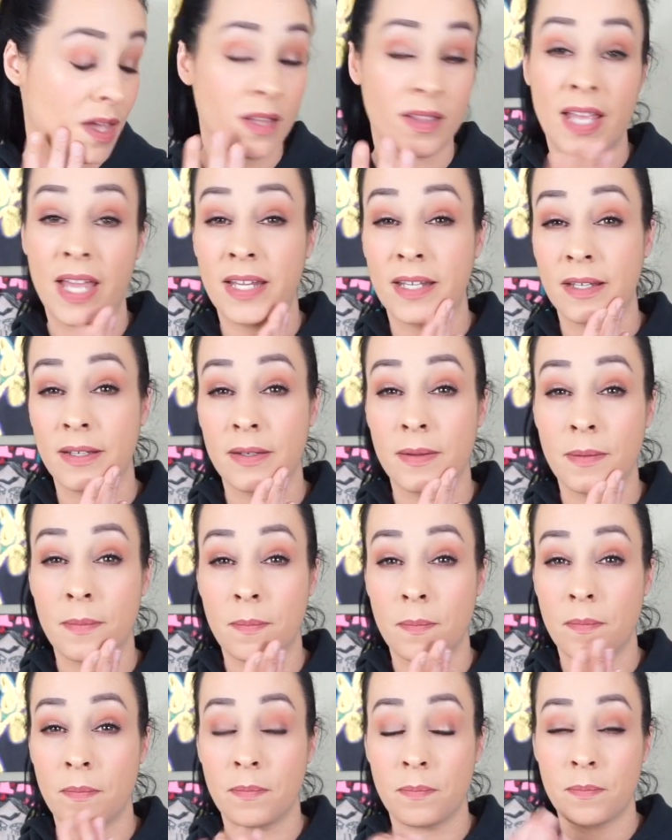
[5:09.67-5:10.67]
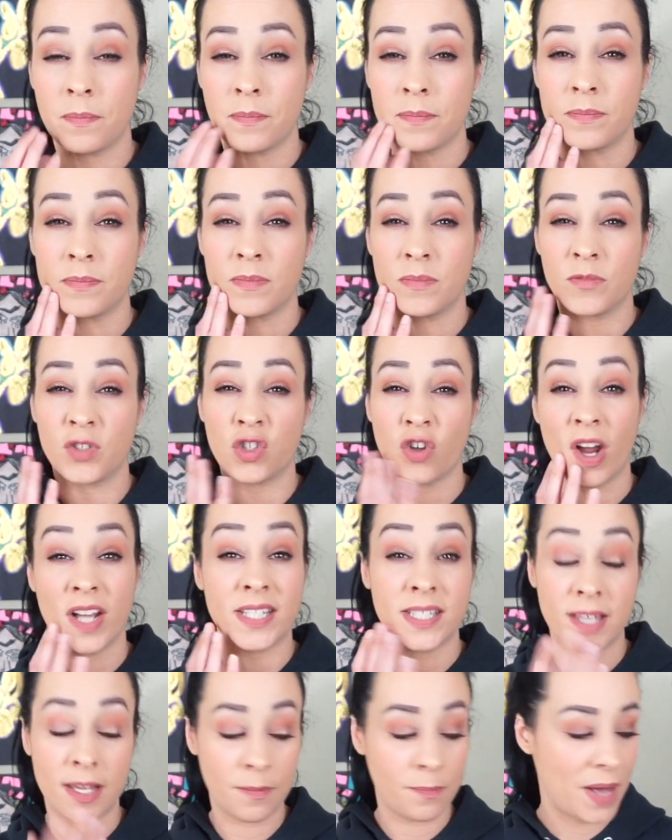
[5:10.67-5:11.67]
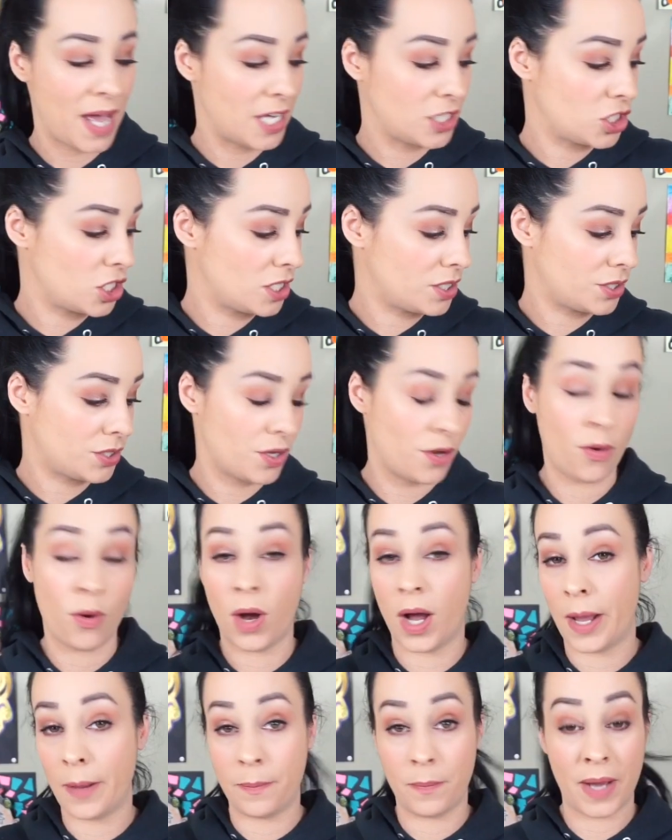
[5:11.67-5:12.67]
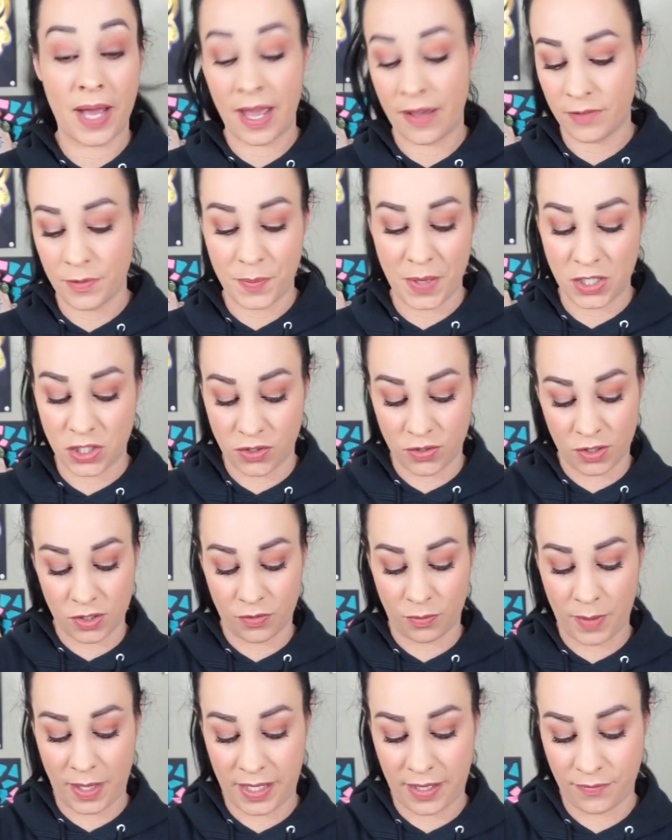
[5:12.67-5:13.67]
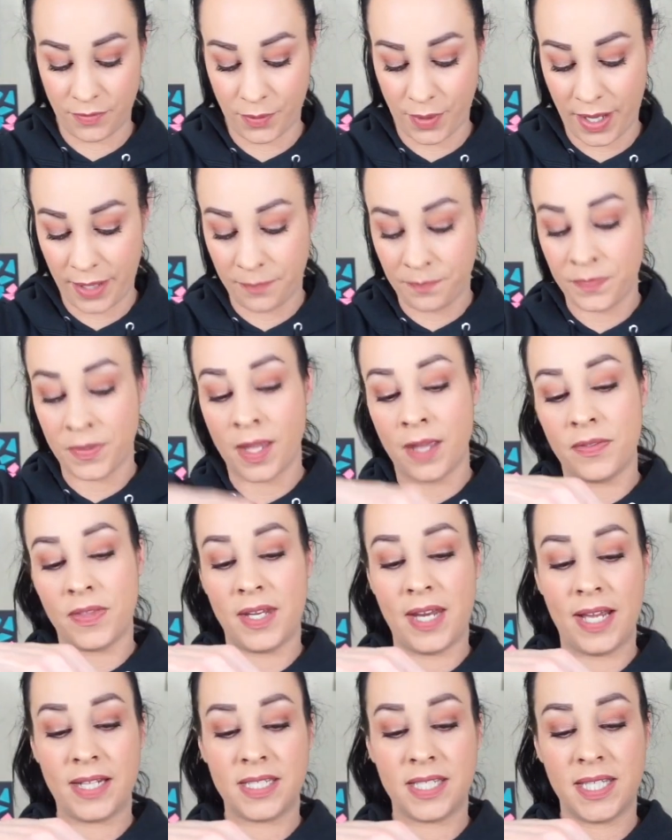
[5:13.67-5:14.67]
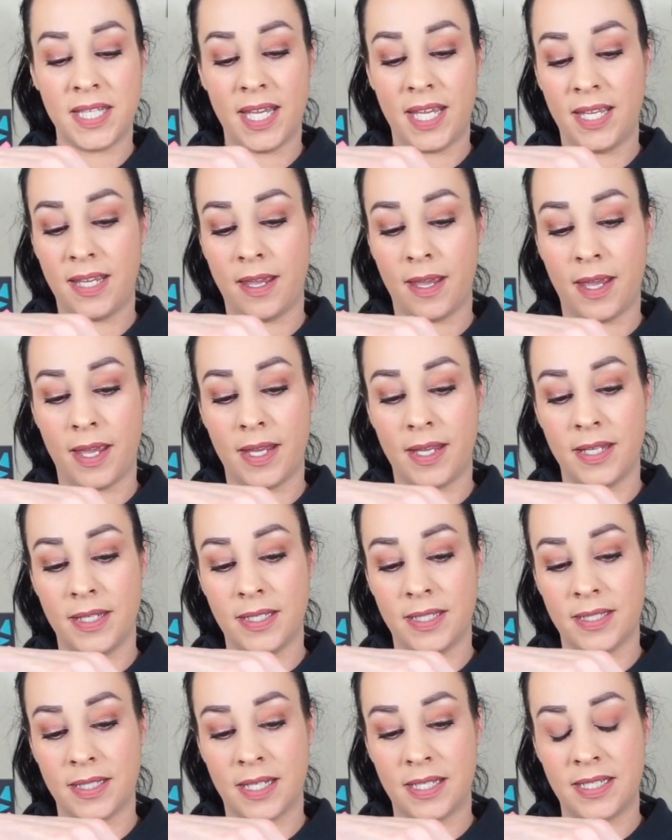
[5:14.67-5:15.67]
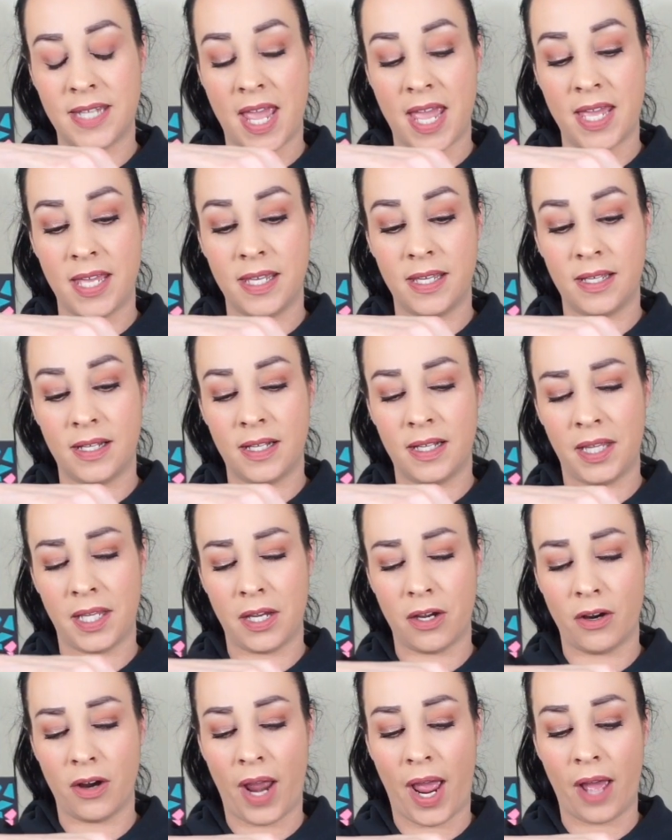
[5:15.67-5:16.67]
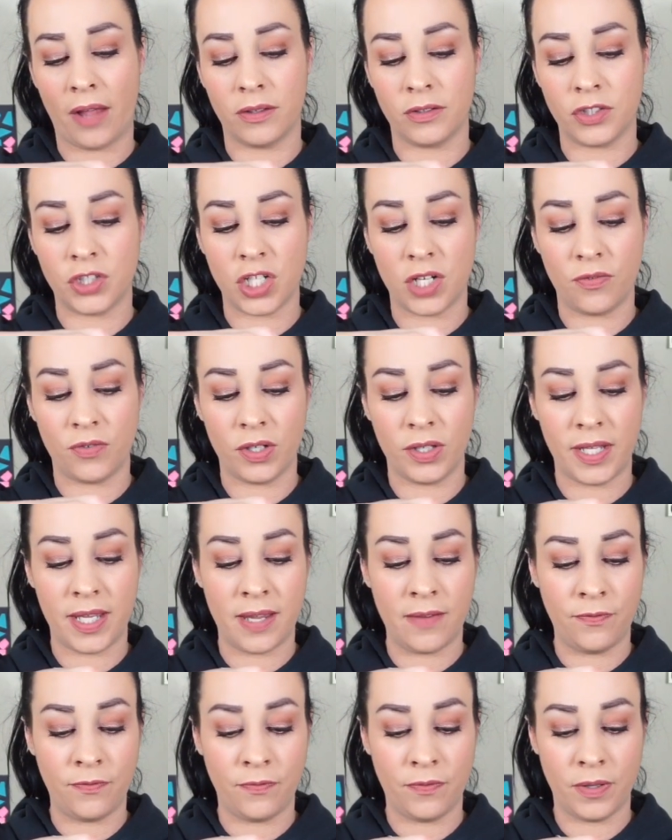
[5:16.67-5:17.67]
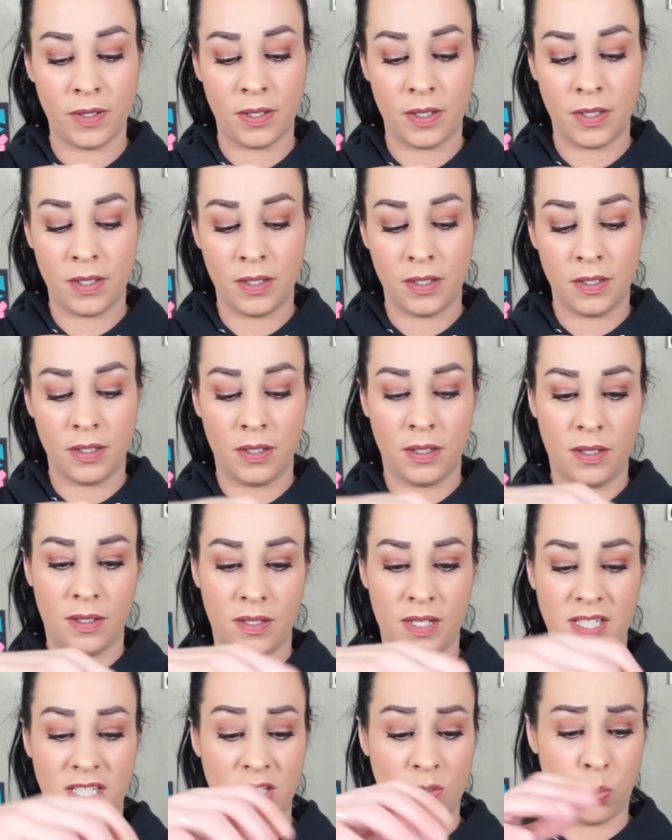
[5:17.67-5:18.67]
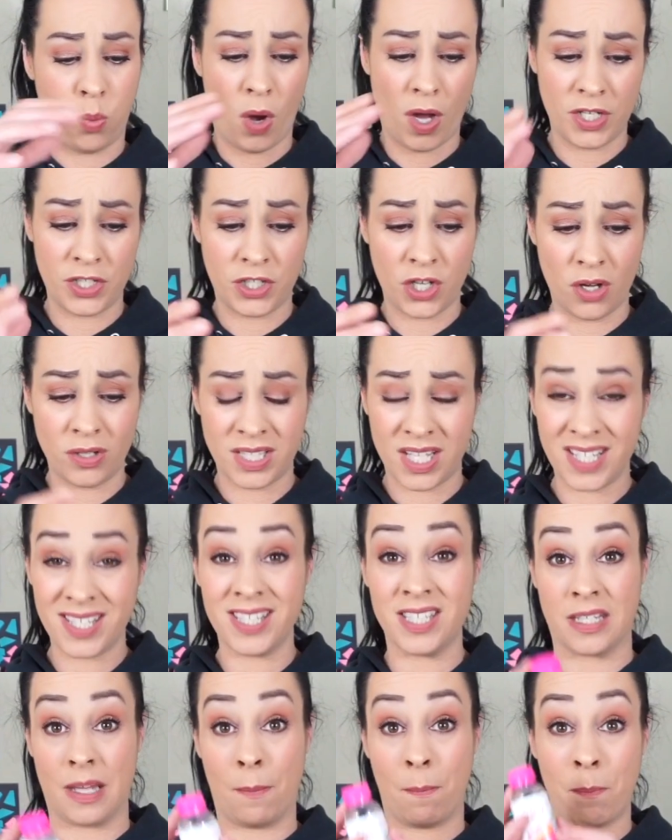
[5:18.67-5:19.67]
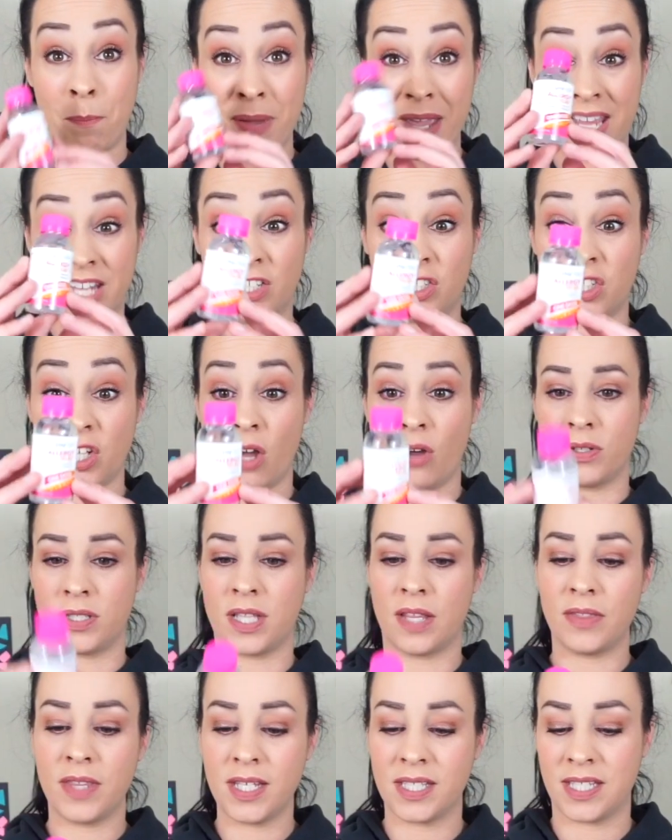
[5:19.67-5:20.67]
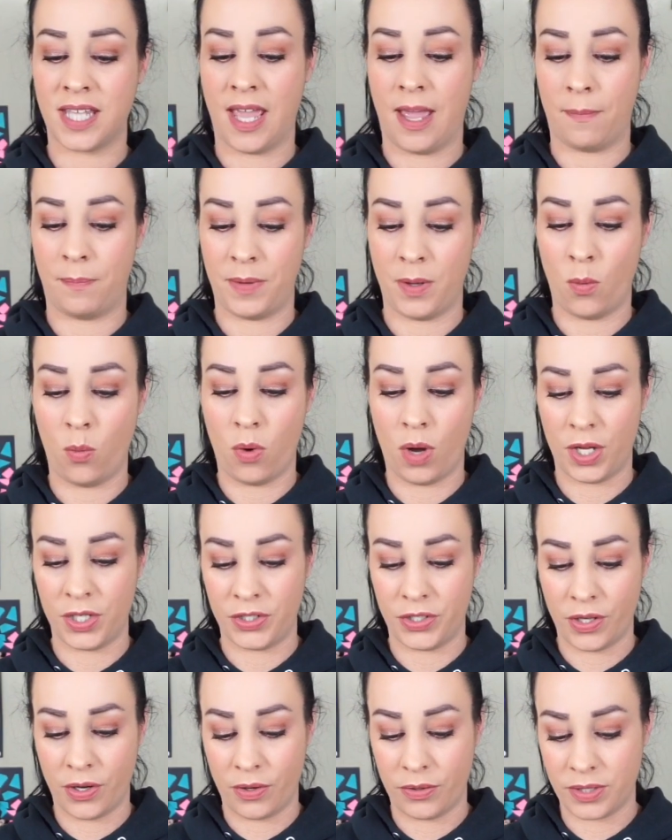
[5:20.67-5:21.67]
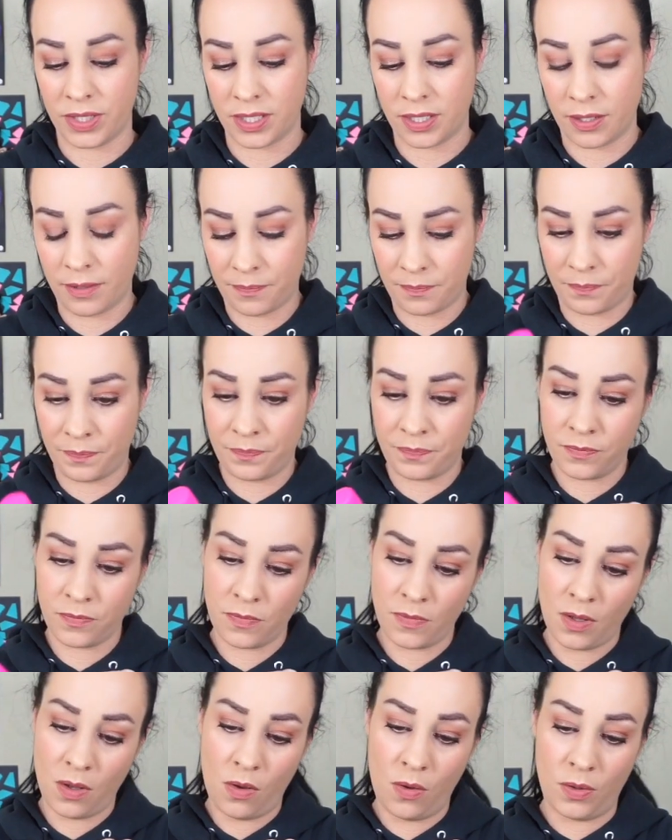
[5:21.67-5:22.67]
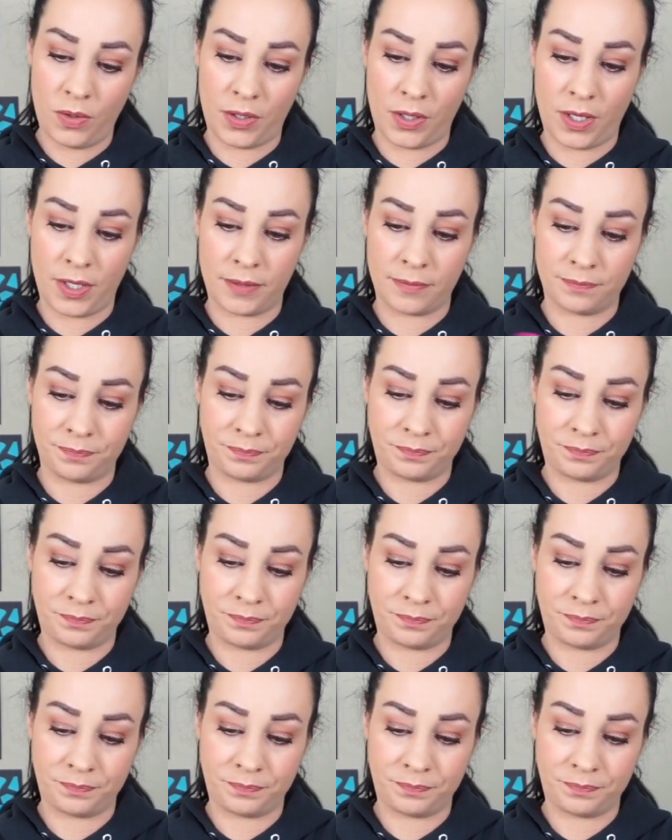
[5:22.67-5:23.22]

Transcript: like dry skin patches, so I have a bunch of those for my giveaway. The next thing is Day Clear Allergy Relief. This is one dose. This is a big dose. This can't be one dose. Hold on.